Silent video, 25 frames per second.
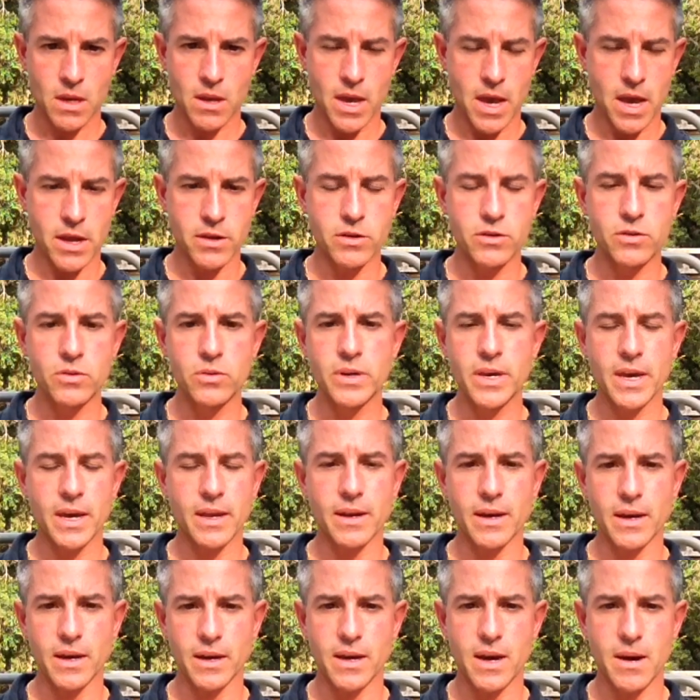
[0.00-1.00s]
And you do
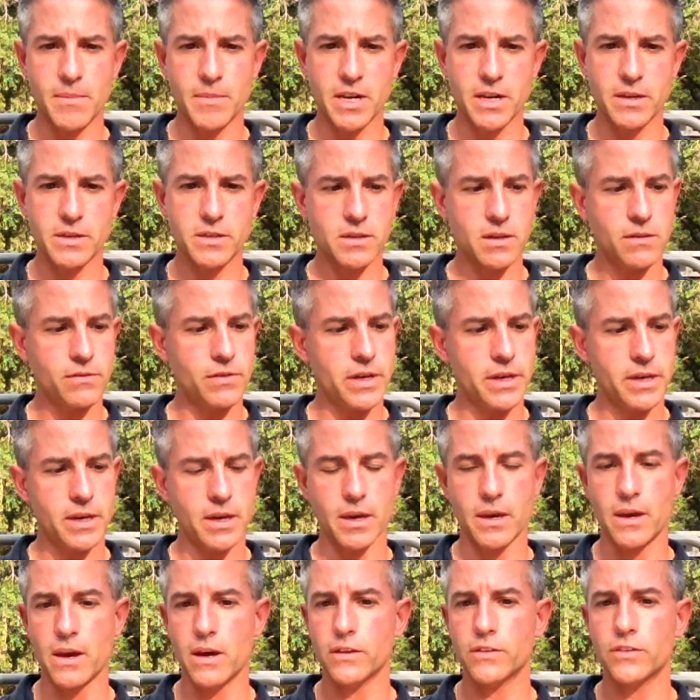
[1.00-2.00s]
get a combination of like
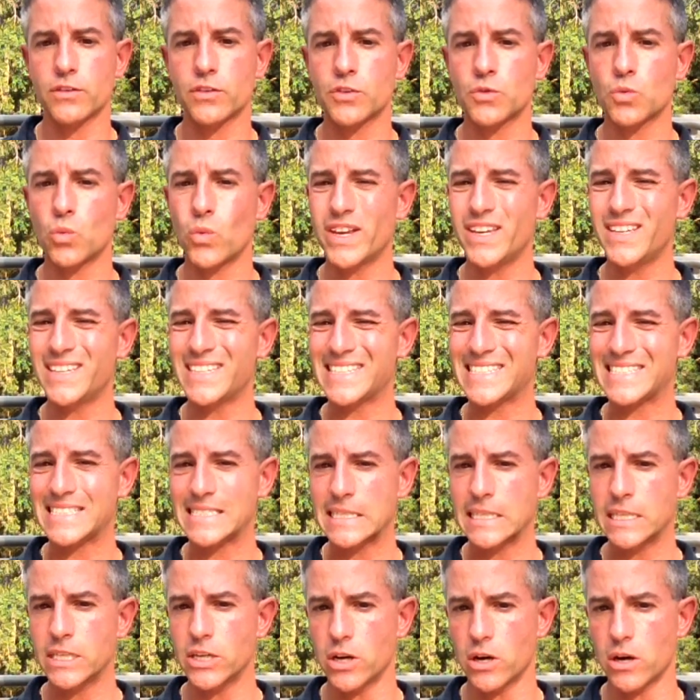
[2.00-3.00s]
a sweet
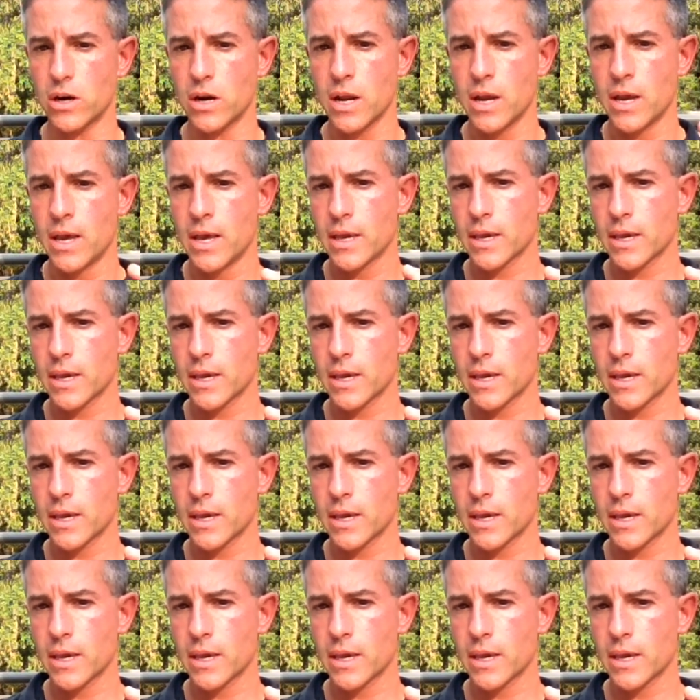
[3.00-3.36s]
cedar